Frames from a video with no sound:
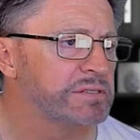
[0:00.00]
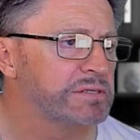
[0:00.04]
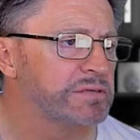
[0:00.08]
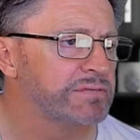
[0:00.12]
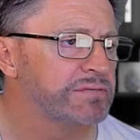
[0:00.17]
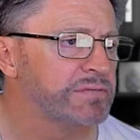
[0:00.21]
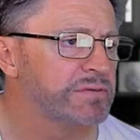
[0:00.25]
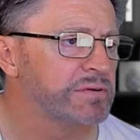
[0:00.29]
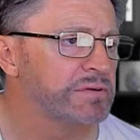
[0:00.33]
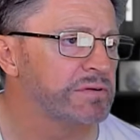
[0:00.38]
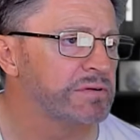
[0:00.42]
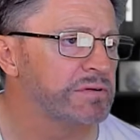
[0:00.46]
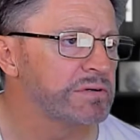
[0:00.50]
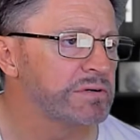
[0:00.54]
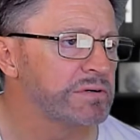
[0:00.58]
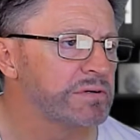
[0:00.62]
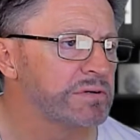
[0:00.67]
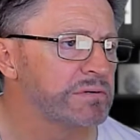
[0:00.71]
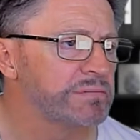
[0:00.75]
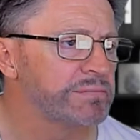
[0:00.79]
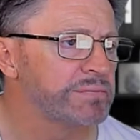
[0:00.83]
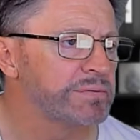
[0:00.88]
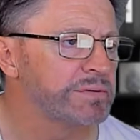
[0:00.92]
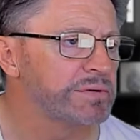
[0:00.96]
If you look
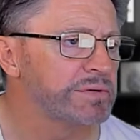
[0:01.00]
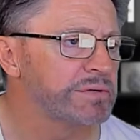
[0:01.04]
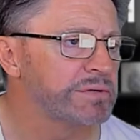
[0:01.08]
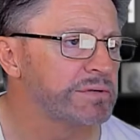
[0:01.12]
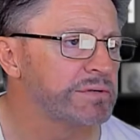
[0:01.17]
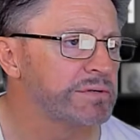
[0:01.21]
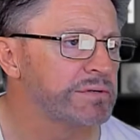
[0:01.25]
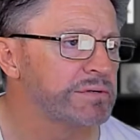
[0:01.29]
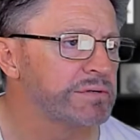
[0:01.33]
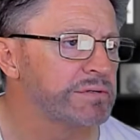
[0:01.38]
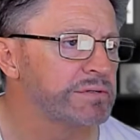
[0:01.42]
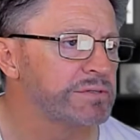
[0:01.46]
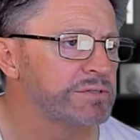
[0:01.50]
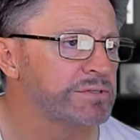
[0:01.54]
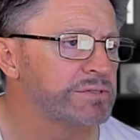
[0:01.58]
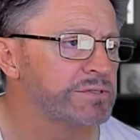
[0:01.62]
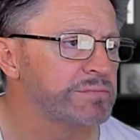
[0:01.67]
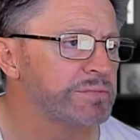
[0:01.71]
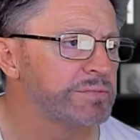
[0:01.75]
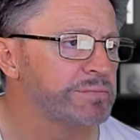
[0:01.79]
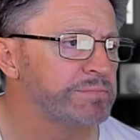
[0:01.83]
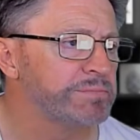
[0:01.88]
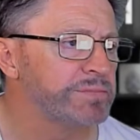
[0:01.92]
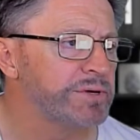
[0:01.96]
up, it
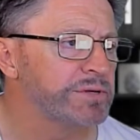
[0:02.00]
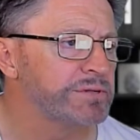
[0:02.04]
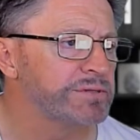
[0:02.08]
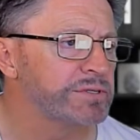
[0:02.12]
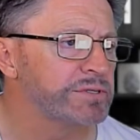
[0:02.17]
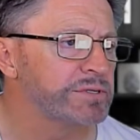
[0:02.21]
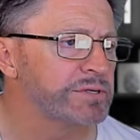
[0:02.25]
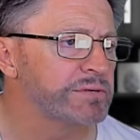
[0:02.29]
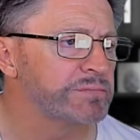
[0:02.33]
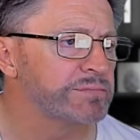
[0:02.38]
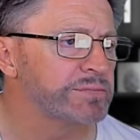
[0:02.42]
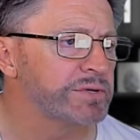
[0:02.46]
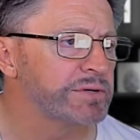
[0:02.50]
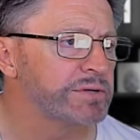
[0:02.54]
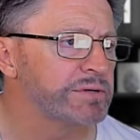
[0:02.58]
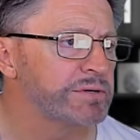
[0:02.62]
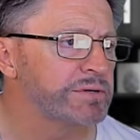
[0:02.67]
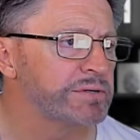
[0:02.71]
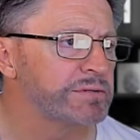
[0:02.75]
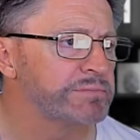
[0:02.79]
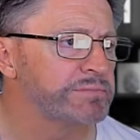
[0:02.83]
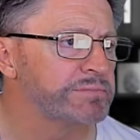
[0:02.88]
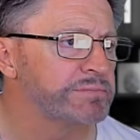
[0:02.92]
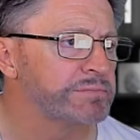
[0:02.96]
should be bouncing up
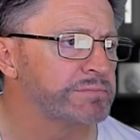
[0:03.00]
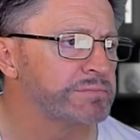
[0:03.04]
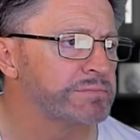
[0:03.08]
there.